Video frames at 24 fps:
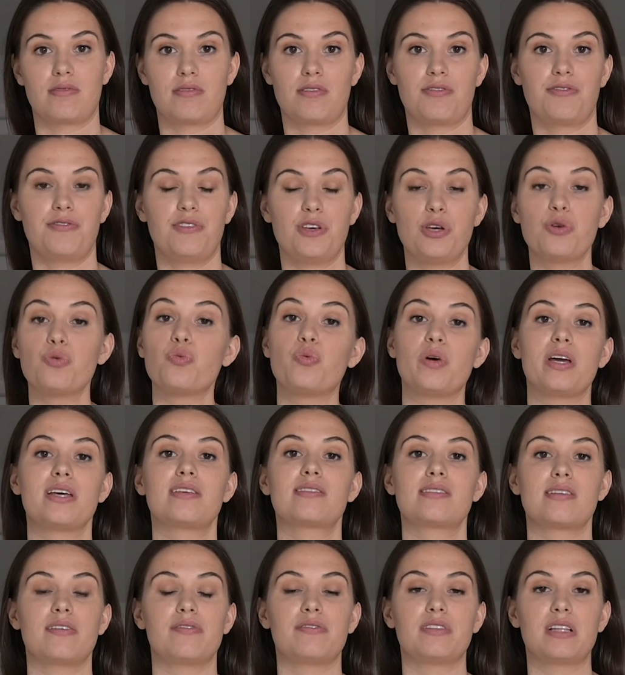few
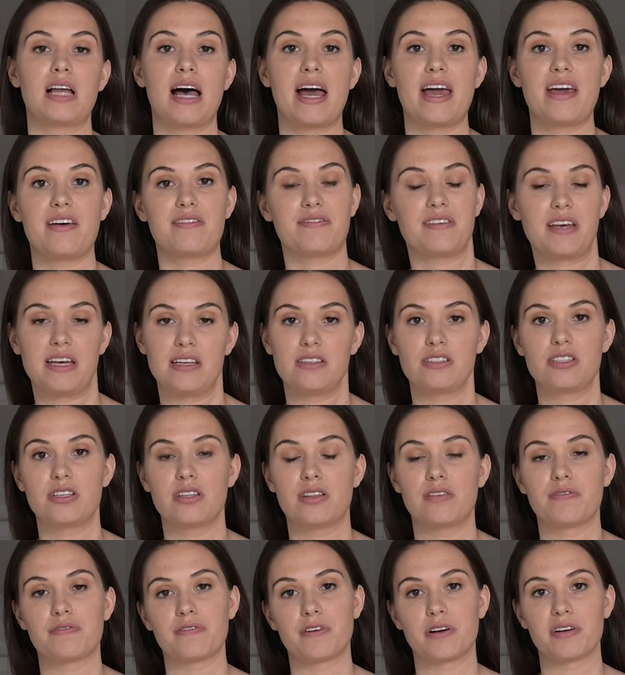weeks of life into
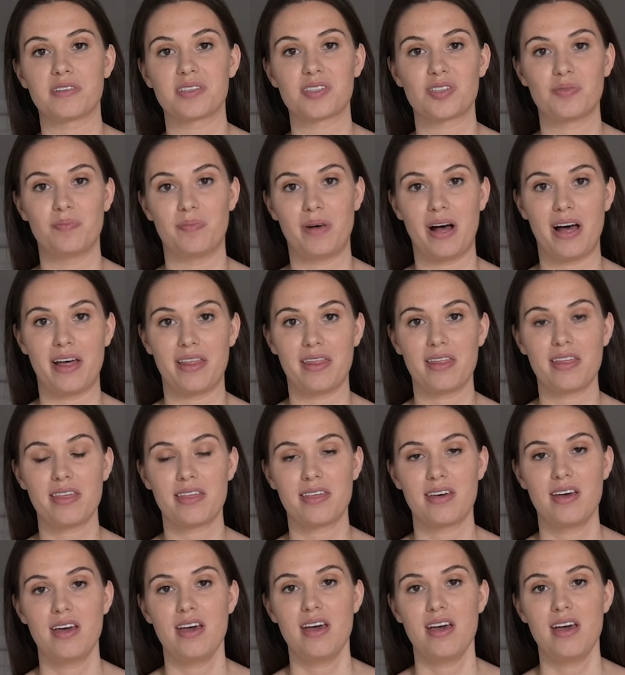the first month.